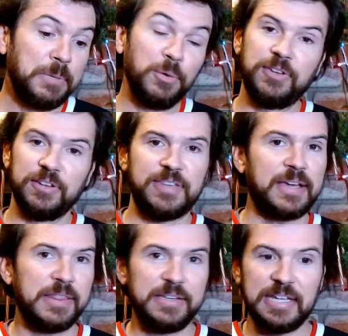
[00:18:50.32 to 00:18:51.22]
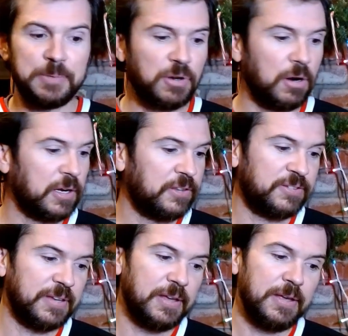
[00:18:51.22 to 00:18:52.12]
but he was still second on the team in
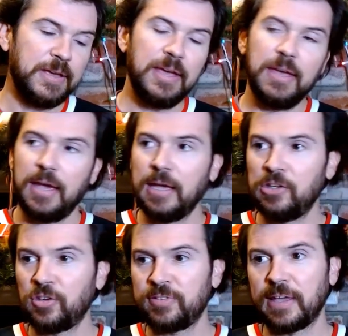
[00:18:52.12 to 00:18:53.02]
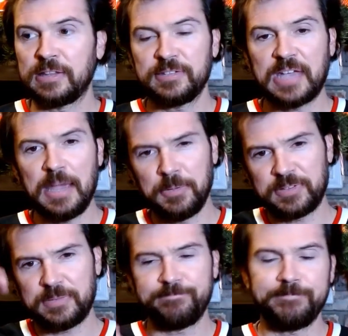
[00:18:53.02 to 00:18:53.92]
targets. And it's just like this game
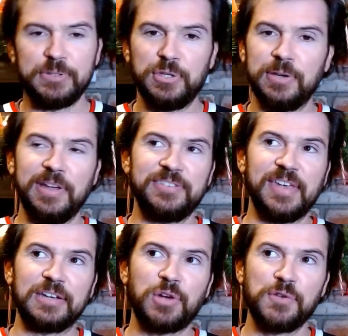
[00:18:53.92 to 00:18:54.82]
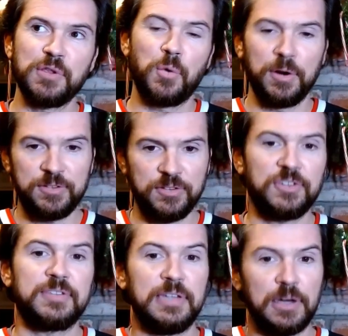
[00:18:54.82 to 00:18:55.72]
is, dude, it's like Trevor Lawrence is
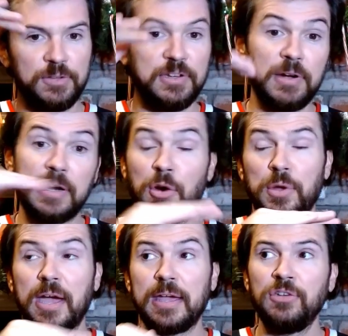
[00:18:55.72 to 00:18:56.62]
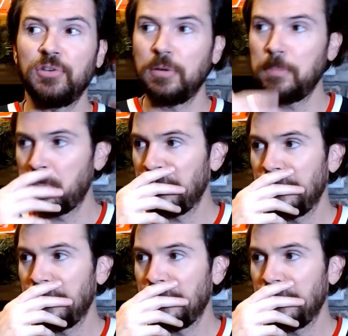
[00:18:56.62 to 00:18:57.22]
just, his year. And I know he got injured,